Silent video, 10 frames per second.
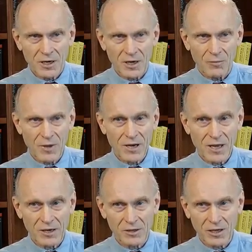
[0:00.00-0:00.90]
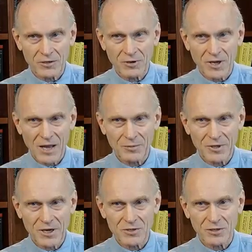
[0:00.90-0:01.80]
Now, many had secondary
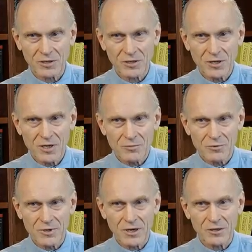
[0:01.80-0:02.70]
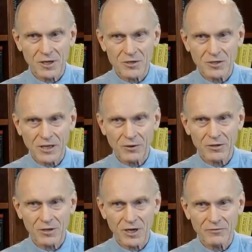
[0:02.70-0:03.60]
complications pre-end stage, allowing
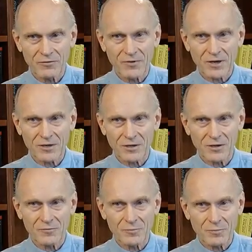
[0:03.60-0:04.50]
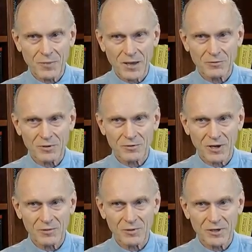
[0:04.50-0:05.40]
study of the effect of pancreas
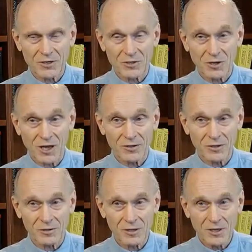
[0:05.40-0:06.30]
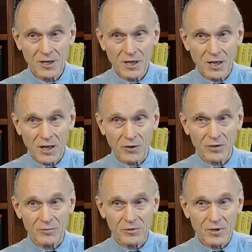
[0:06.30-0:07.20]
transplantation on these
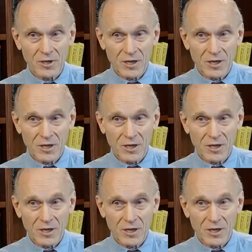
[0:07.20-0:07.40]
outcomes.